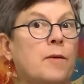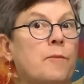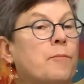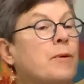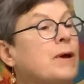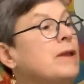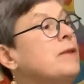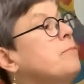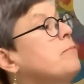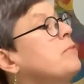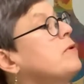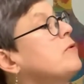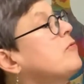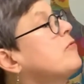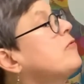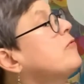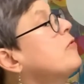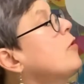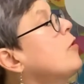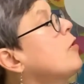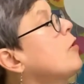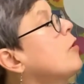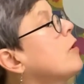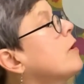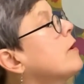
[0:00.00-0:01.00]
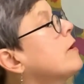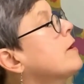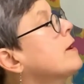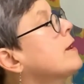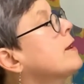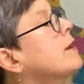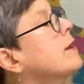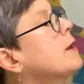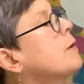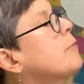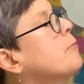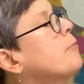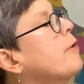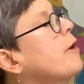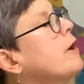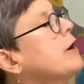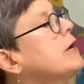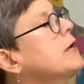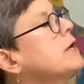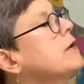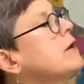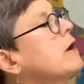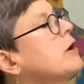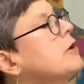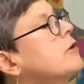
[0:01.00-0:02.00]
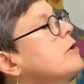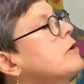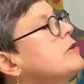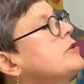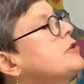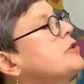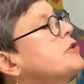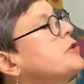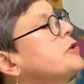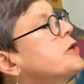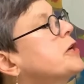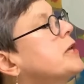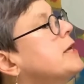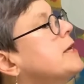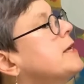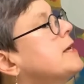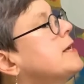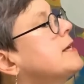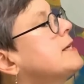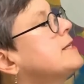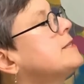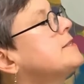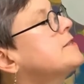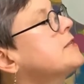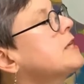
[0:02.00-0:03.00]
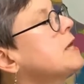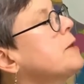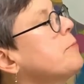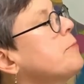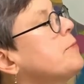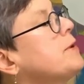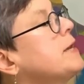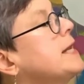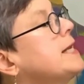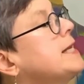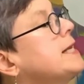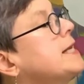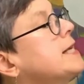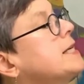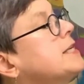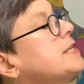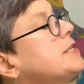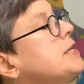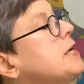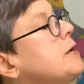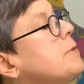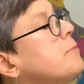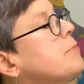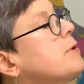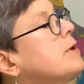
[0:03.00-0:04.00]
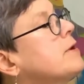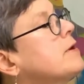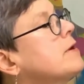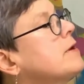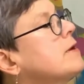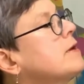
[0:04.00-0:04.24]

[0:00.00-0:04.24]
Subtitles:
But before embarking on her journey, Skip needed a ship.